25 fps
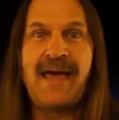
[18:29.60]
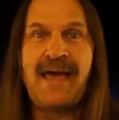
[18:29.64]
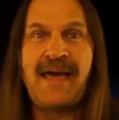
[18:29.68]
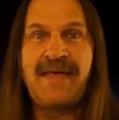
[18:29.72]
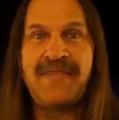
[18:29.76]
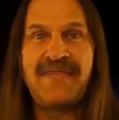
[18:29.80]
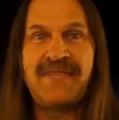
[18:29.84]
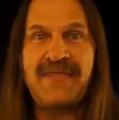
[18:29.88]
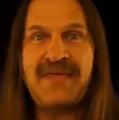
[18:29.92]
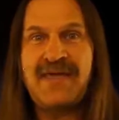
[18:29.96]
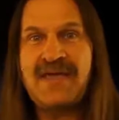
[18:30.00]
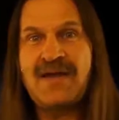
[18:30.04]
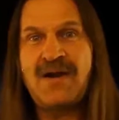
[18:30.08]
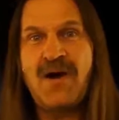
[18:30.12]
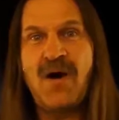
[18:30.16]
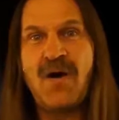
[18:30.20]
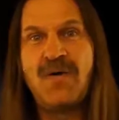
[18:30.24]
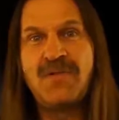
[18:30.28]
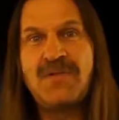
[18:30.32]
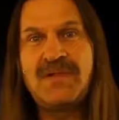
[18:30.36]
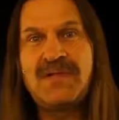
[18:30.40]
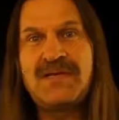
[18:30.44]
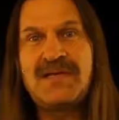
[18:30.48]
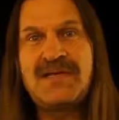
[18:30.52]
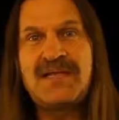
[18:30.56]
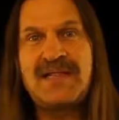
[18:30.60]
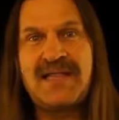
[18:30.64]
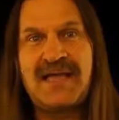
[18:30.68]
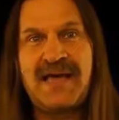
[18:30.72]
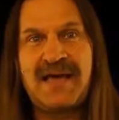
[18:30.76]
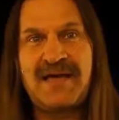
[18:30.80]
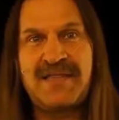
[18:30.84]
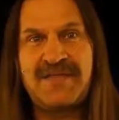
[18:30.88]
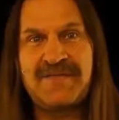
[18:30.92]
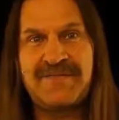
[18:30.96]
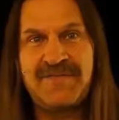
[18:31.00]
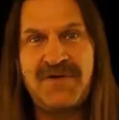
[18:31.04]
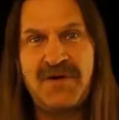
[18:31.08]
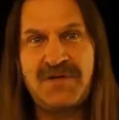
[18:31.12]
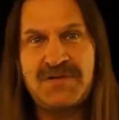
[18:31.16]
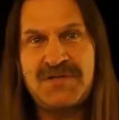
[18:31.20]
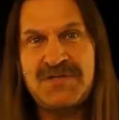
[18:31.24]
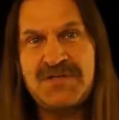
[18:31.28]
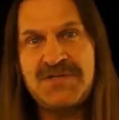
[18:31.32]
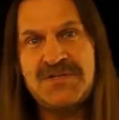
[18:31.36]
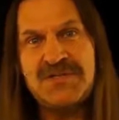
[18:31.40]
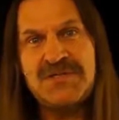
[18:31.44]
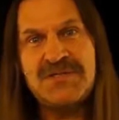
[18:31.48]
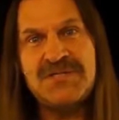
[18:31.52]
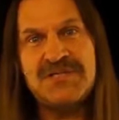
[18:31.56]
and then only allow the
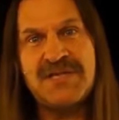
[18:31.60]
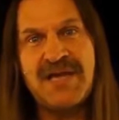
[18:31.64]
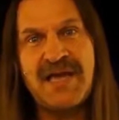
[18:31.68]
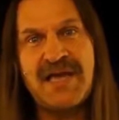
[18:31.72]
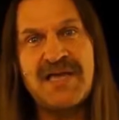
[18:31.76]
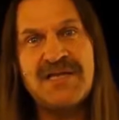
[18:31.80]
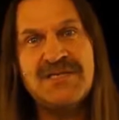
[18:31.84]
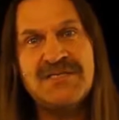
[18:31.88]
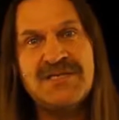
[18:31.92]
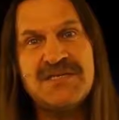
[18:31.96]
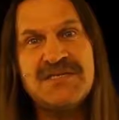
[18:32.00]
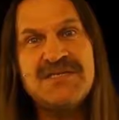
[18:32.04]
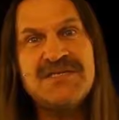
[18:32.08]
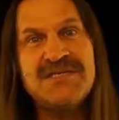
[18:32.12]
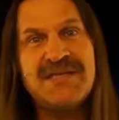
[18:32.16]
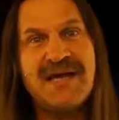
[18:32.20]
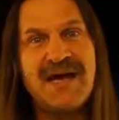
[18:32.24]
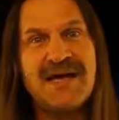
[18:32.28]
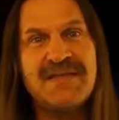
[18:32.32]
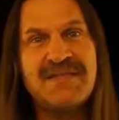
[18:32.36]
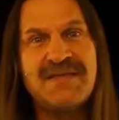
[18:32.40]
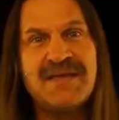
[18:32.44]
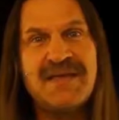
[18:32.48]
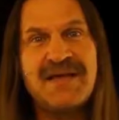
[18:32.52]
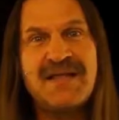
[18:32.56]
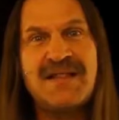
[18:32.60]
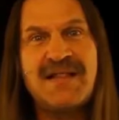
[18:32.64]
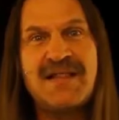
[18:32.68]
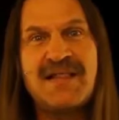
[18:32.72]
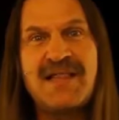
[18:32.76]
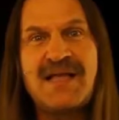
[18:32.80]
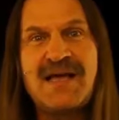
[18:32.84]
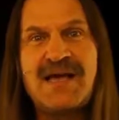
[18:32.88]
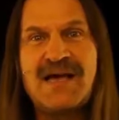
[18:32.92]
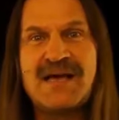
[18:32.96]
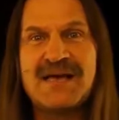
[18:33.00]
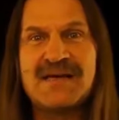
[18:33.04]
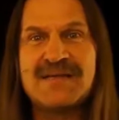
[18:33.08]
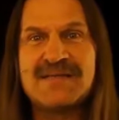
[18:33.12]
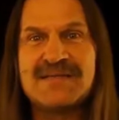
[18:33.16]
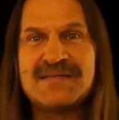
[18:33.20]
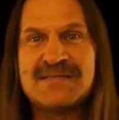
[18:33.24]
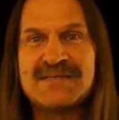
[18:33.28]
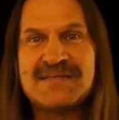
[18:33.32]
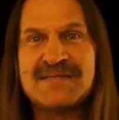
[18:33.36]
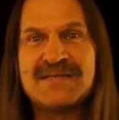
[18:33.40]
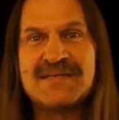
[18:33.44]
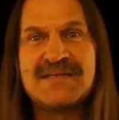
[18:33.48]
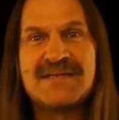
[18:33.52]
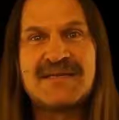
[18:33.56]
voltage to change inside the yellow
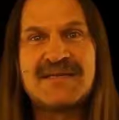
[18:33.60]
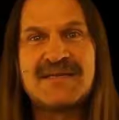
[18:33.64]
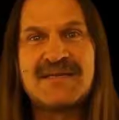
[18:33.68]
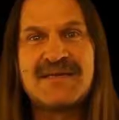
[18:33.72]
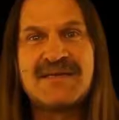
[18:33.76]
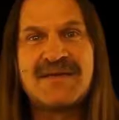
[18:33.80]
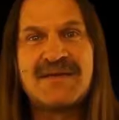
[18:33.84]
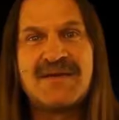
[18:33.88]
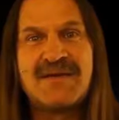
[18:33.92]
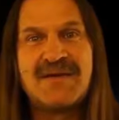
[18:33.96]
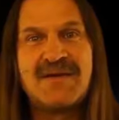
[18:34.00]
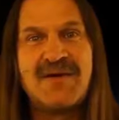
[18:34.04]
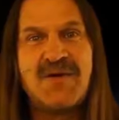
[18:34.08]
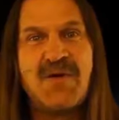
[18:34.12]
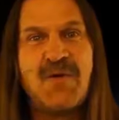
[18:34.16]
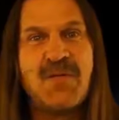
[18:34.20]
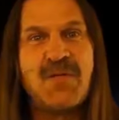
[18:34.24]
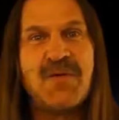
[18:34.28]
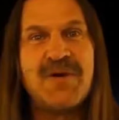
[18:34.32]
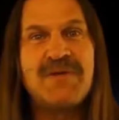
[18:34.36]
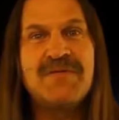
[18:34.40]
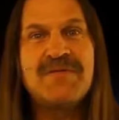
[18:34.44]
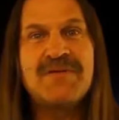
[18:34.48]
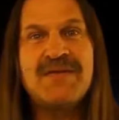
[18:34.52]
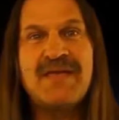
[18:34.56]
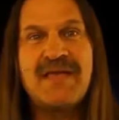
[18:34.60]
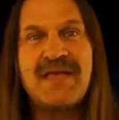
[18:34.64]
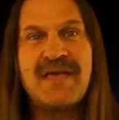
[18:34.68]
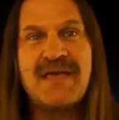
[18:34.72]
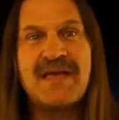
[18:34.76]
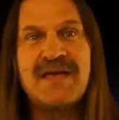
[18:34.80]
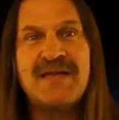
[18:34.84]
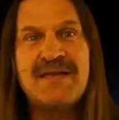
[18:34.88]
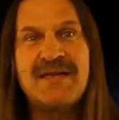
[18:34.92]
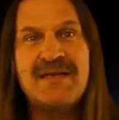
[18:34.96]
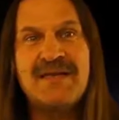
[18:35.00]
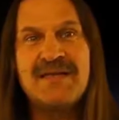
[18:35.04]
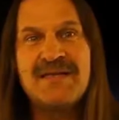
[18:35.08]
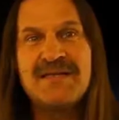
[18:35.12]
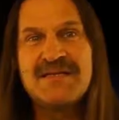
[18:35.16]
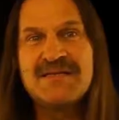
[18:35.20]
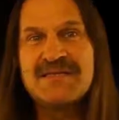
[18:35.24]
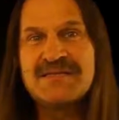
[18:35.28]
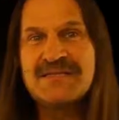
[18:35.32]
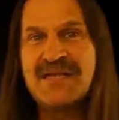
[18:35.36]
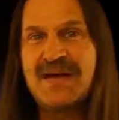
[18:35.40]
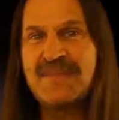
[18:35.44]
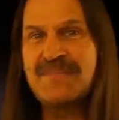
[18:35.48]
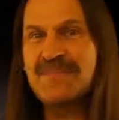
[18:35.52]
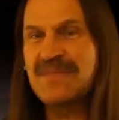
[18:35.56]
lines. We would get
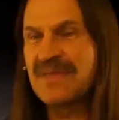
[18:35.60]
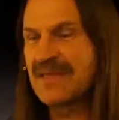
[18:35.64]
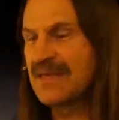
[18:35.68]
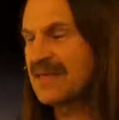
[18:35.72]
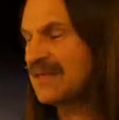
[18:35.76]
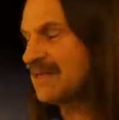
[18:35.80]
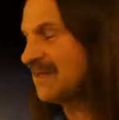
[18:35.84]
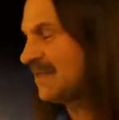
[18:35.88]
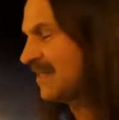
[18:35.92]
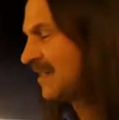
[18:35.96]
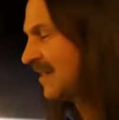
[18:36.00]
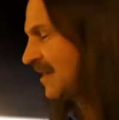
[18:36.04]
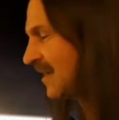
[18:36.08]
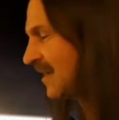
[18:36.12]
something